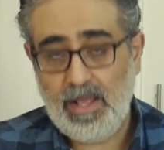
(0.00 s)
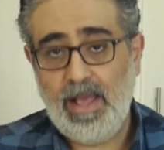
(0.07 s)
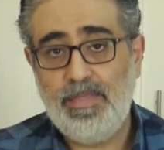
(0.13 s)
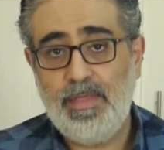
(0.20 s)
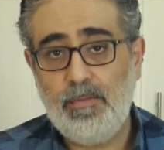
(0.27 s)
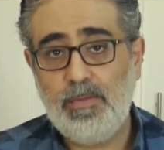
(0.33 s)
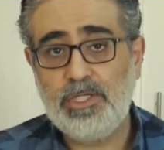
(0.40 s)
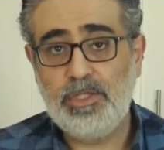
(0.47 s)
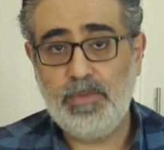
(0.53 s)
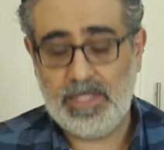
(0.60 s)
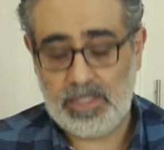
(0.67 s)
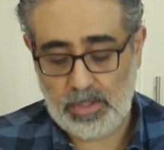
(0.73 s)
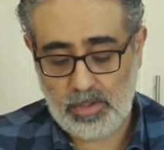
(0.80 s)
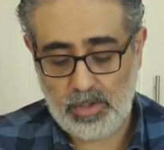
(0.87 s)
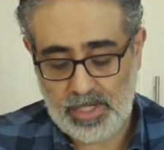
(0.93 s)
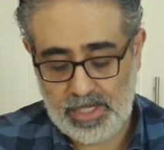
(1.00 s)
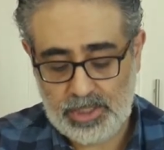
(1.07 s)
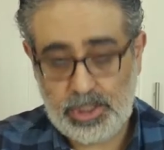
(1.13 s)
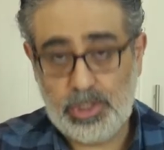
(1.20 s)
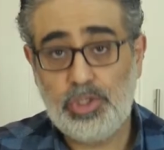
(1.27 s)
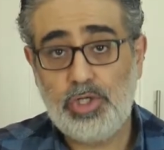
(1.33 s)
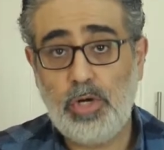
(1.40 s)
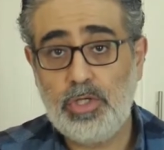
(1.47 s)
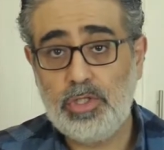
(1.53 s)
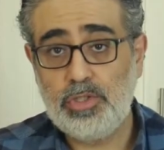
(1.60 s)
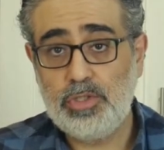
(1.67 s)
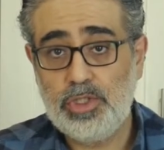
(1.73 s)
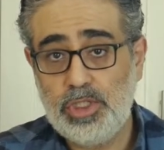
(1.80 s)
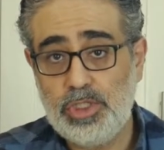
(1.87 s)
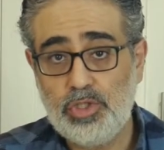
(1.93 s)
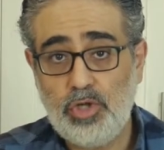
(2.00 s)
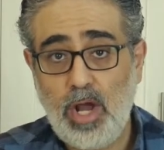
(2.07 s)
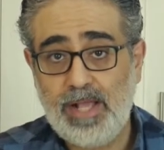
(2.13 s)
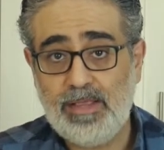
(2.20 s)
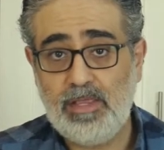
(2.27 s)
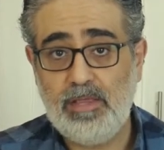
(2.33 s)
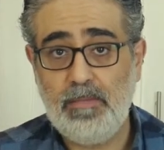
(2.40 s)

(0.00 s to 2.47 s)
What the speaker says: And then when she went to cook it, she dried